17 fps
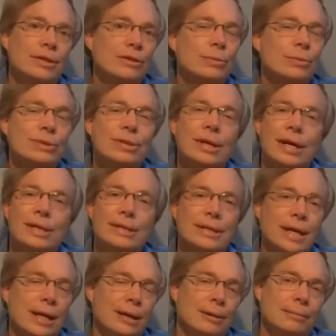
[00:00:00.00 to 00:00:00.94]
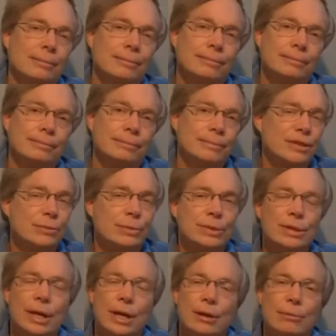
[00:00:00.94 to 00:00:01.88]
This was not a scam. This
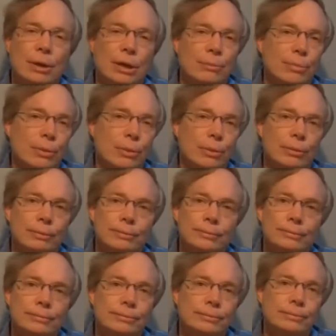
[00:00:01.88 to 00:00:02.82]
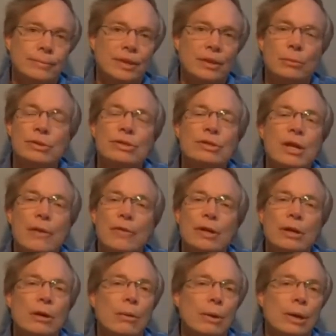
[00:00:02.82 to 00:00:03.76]
was not a rug pull. There was
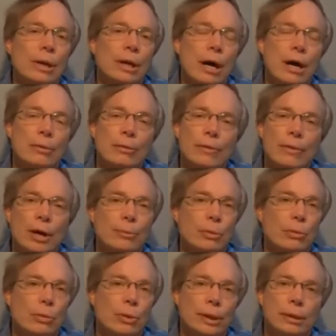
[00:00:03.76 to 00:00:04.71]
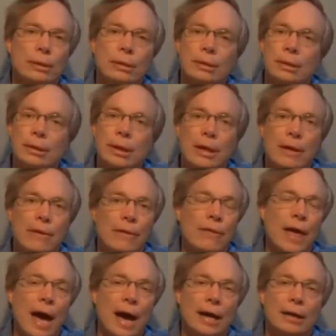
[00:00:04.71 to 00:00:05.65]
nothing going on with Upcoin
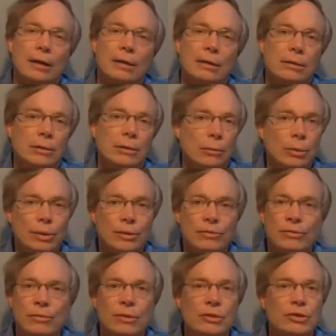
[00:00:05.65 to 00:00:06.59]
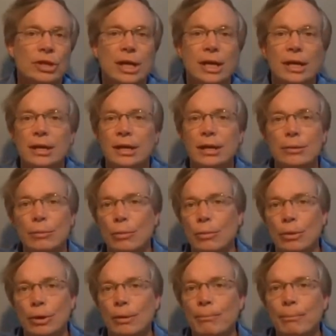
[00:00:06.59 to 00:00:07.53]
that was shady
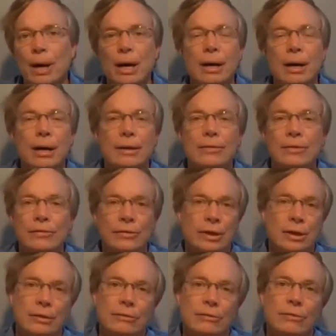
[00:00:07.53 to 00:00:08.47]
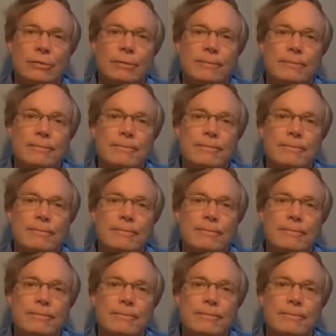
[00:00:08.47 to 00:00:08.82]
or behind the scenes.